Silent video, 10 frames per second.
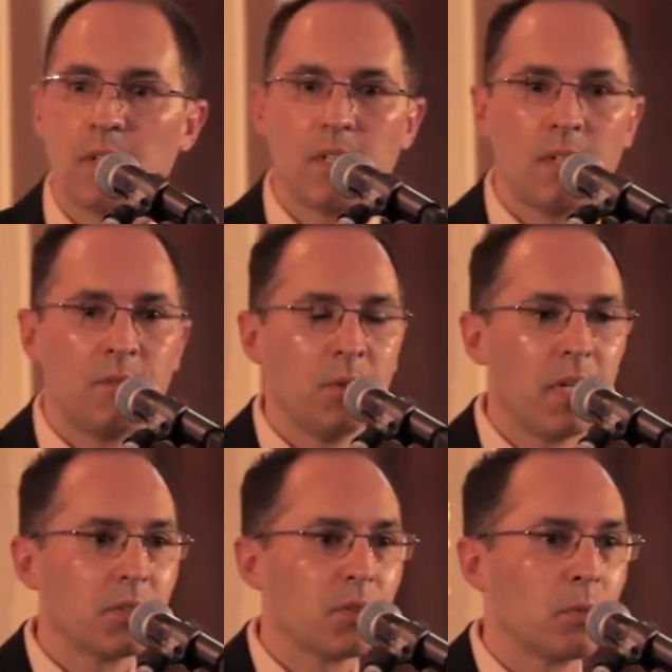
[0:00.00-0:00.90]
if you'd
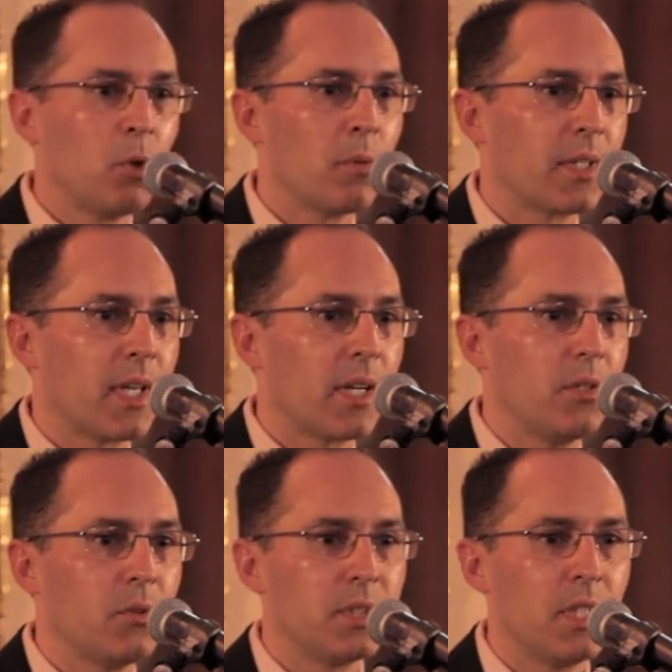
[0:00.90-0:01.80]
like to learn more about how to
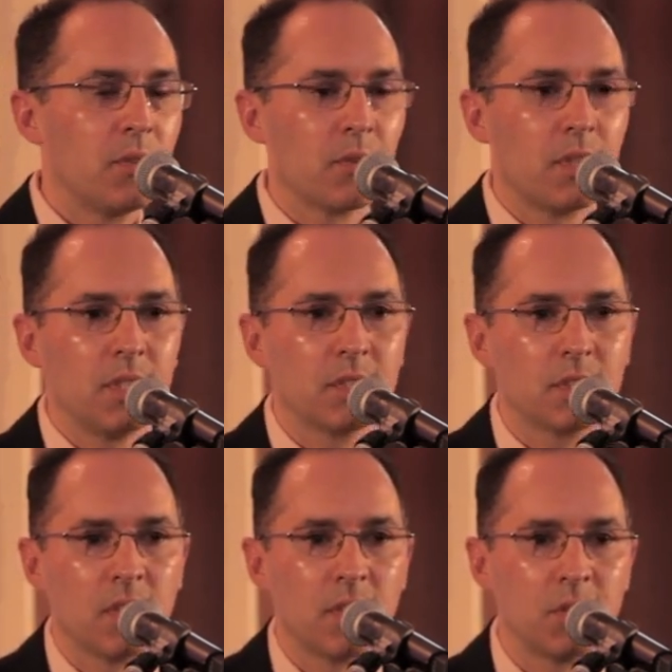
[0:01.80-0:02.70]
use either of these
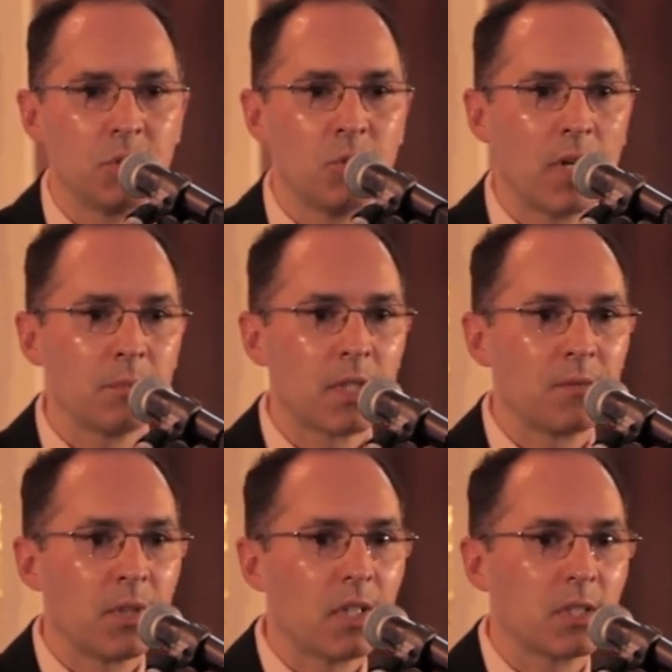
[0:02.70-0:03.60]
two apps I've
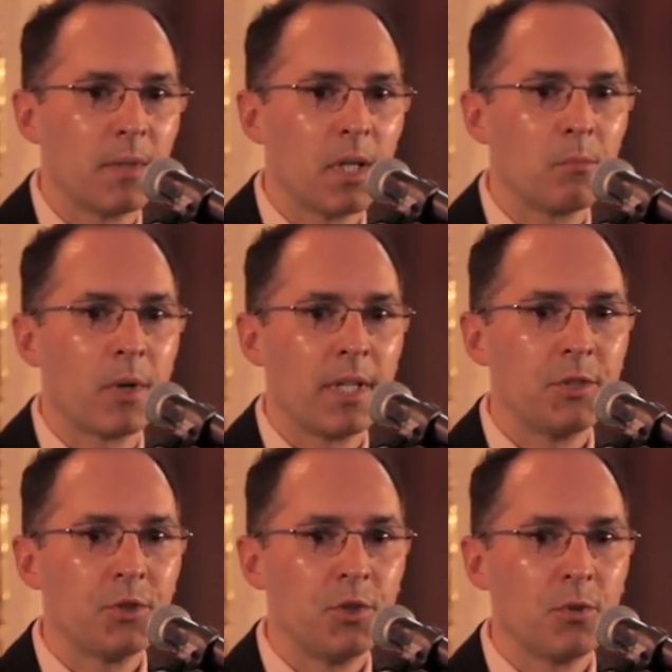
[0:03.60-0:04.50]
talked about,
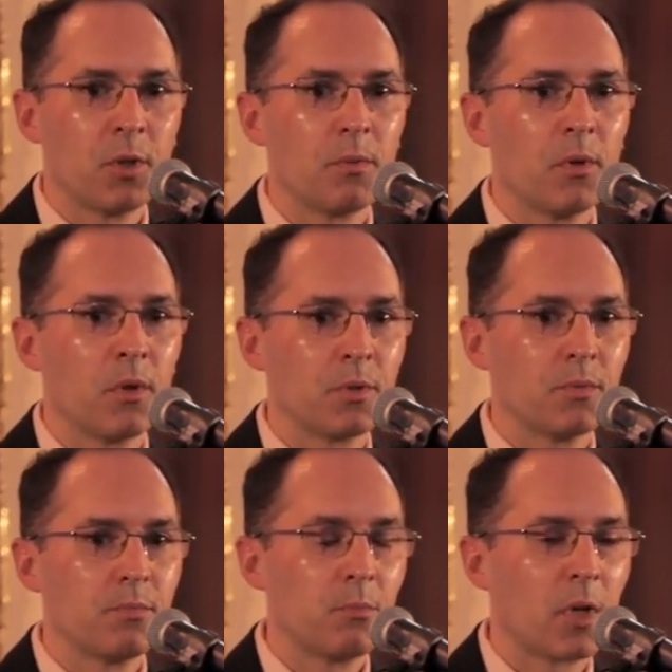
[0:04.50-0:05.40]
BrainHQ or
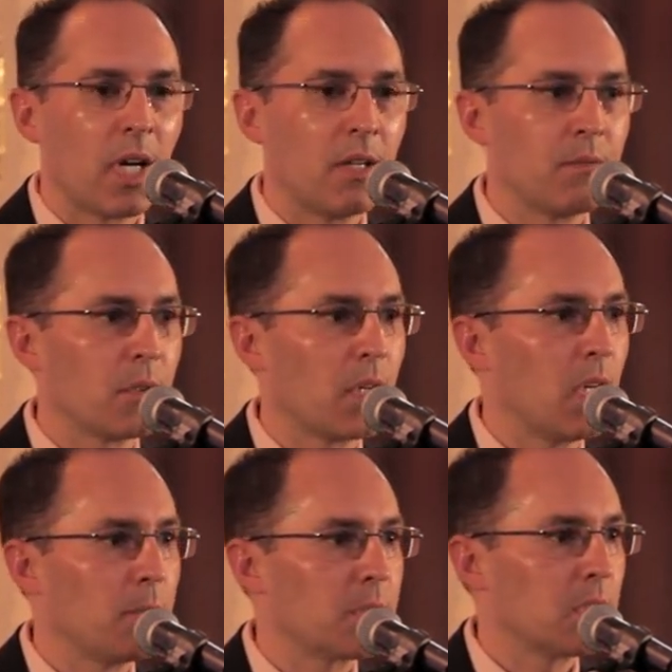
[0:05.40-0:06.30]
Prime, for
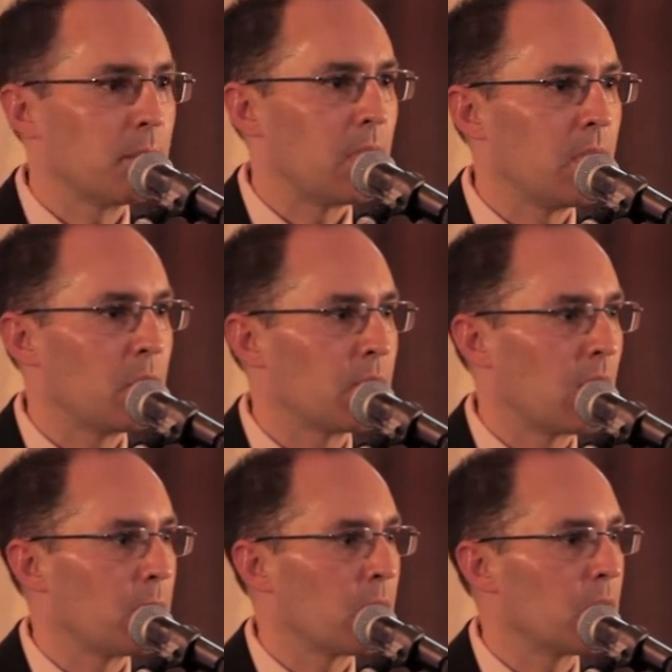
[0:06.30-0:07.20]
helping somebody in your
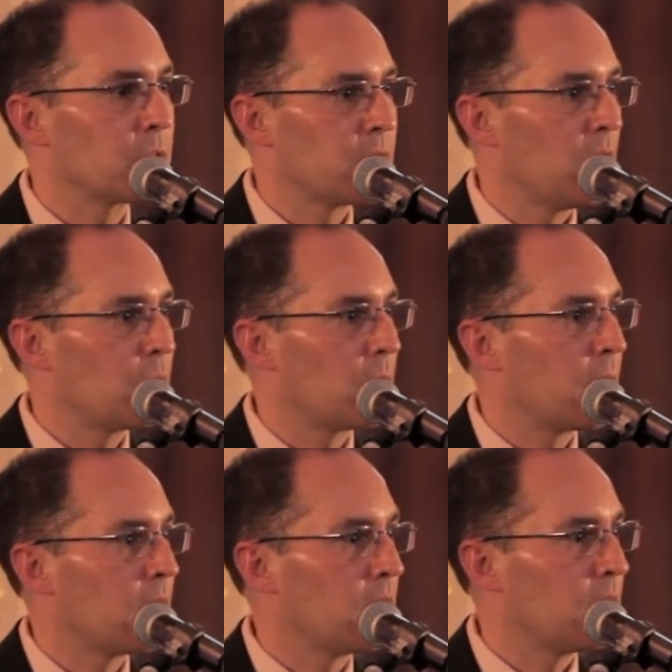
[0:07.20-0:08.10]
family or yourself with
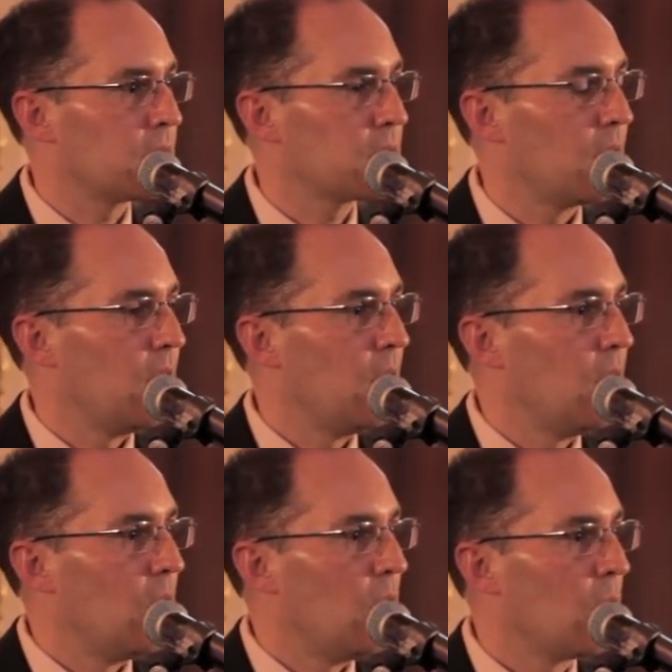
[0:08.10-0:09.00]
mental illness,
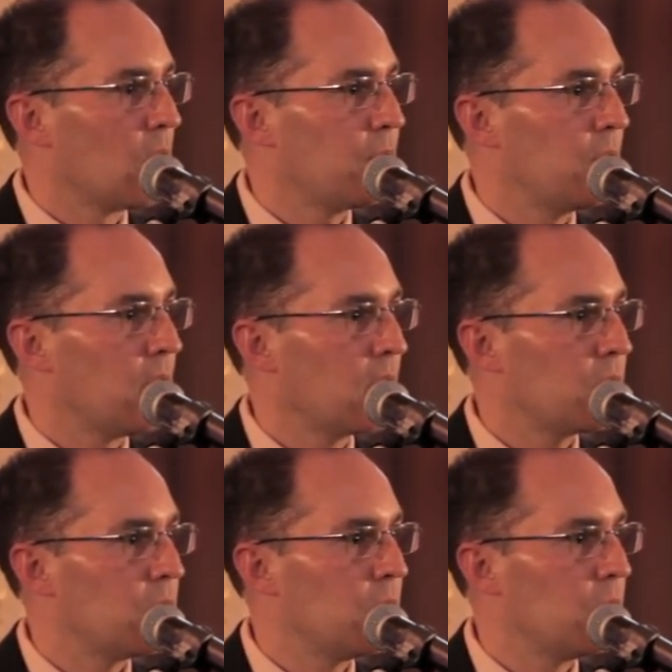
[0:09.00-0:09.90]
or if you'd like
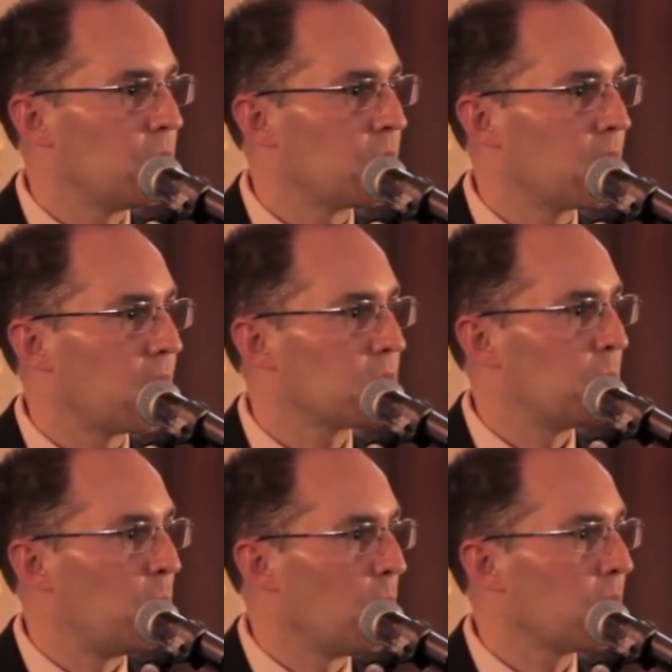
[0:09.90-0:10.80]
to learn how to
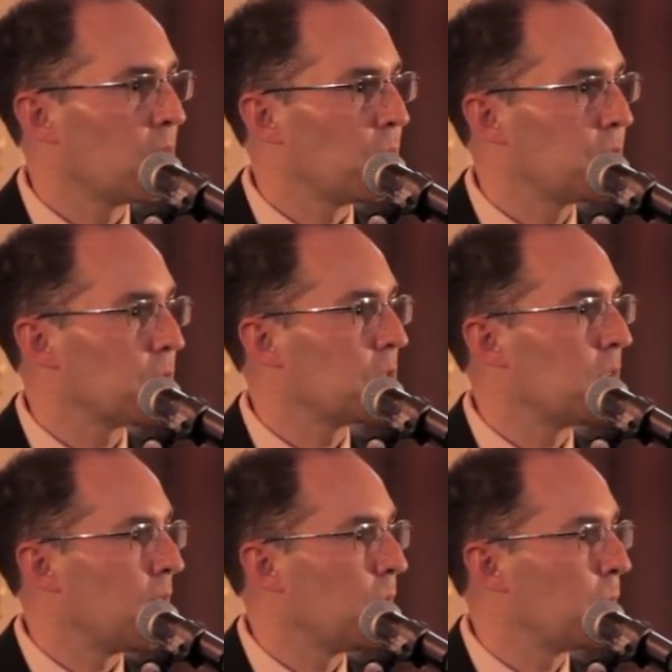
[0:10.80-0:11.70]
support the research and
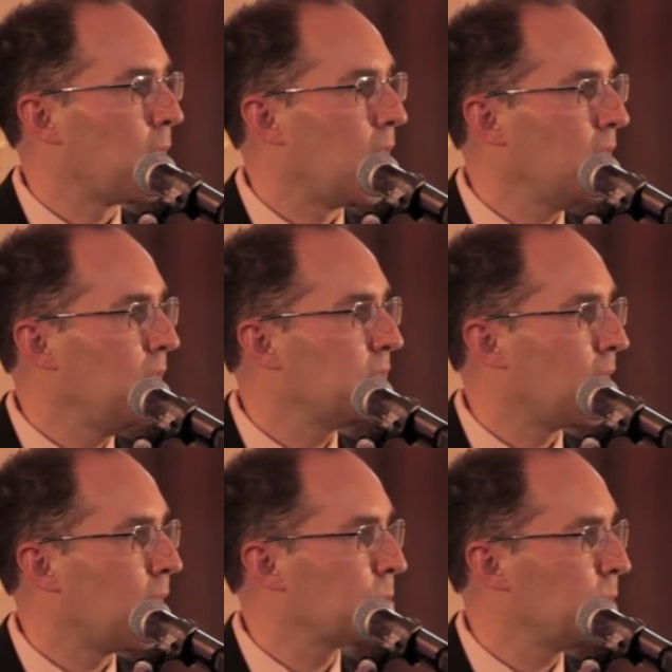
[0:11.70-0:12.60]
development behind these
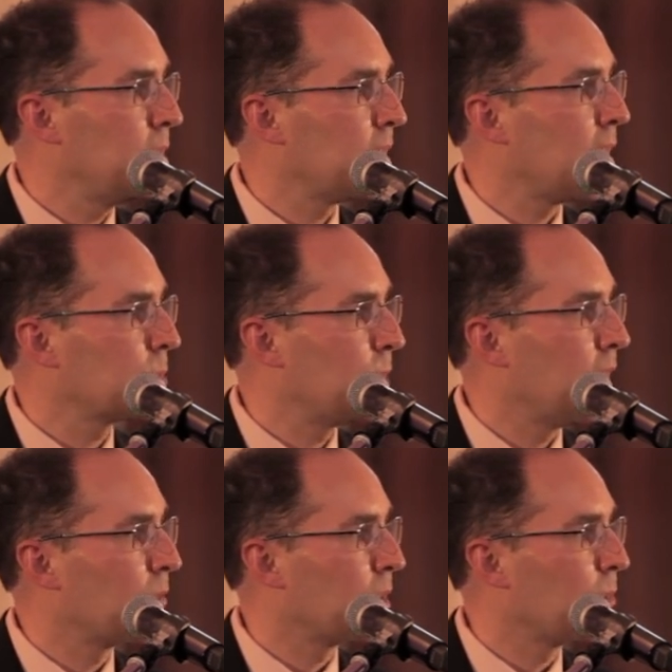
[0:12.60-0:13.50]
apps, please ask me
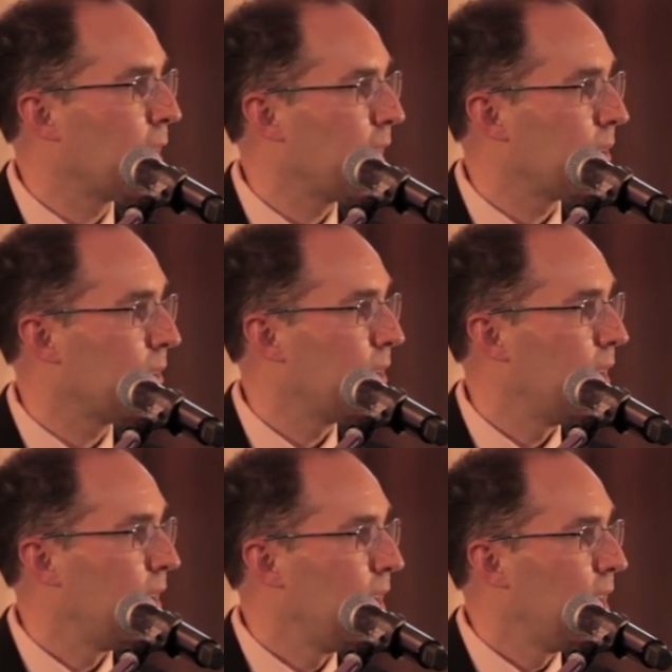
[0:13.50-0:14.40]
after the panel.
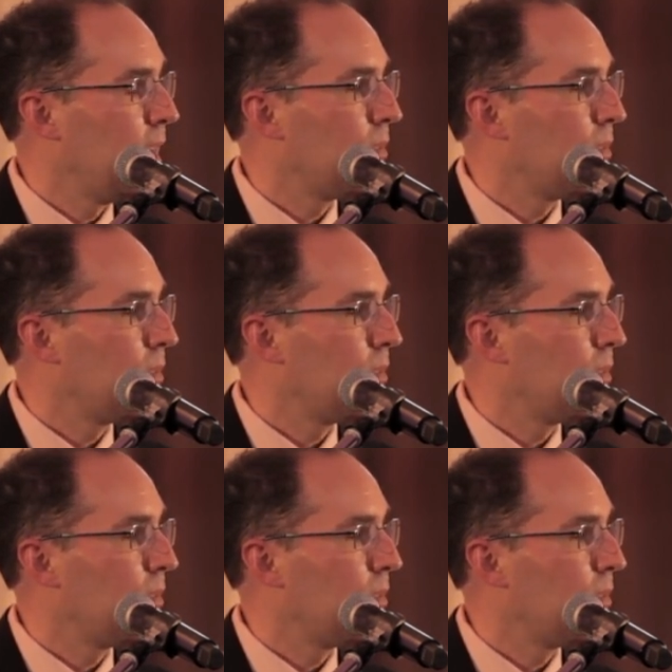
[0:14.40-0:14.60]
If